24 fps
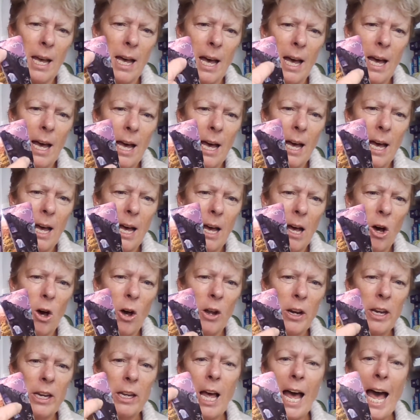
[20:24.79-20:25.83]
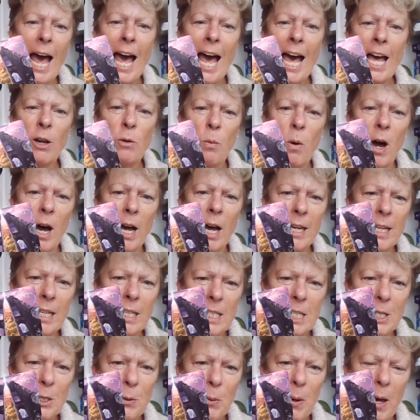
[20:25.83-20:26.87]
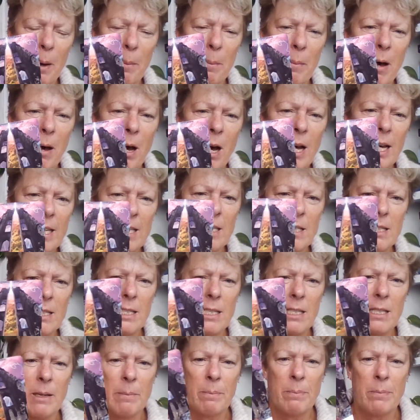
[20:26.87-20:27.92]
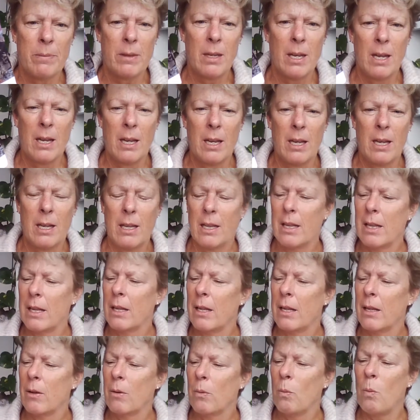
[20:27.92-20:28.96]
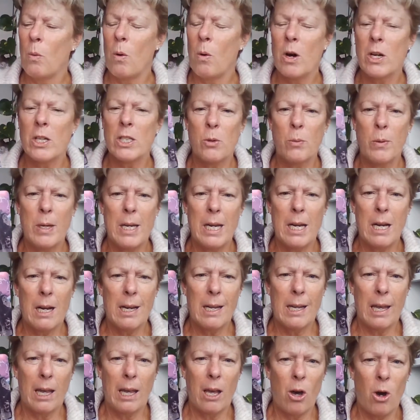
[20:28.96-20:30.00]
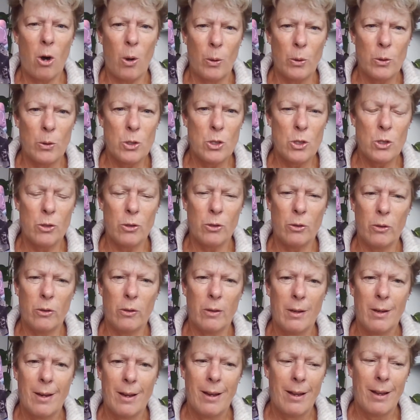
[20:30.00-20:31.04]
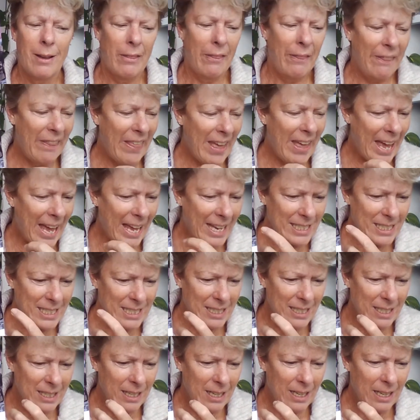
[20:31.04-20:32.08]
hardwired into our minds. What are we clinging onto that